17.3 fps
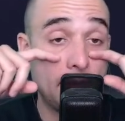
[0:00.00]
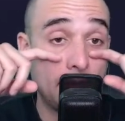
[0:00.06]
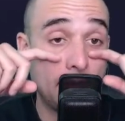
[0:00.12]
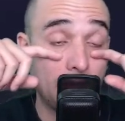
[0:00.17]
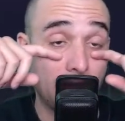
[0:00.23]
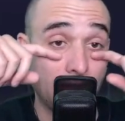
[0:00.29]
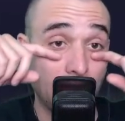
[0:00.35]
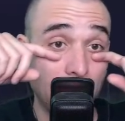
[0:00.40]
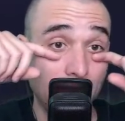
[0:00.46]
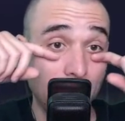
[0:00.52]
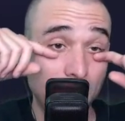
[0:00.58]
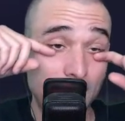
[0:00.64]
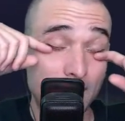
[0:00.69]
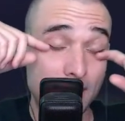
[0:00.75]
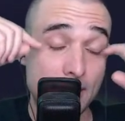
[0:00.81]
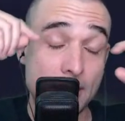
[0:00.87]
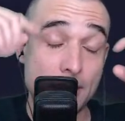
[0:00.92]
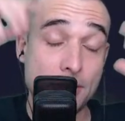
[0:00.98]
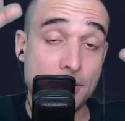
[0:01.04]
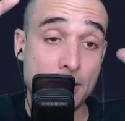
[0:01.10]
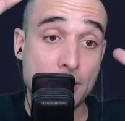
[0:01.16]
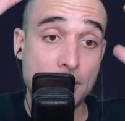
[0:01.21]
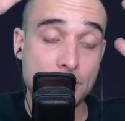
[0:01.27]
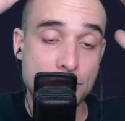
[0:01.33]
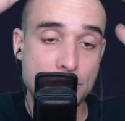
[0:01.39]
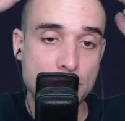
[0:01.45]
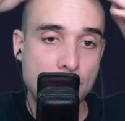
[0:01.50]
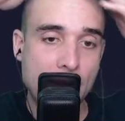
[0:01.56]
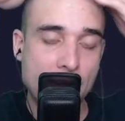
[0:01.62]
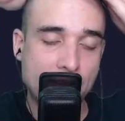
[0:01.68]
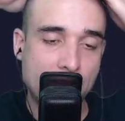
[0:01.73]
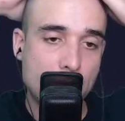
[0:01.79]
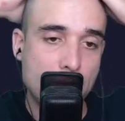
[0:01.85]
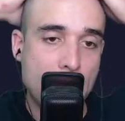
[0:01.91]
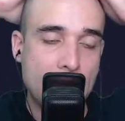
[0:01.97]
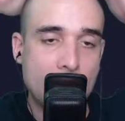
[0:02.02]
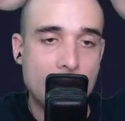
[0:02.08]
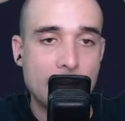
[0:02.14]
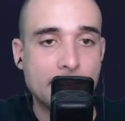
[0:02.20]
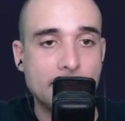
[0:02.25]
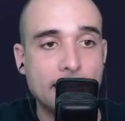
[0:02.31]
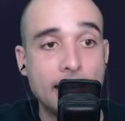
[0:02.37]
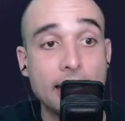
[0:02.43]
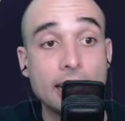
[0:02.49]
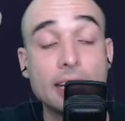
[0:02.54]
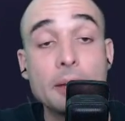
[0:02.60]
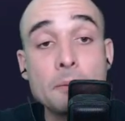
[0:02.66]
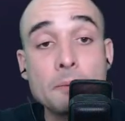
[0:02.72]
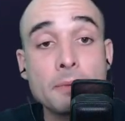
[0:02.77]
and there's like the Geoguessr meta is like,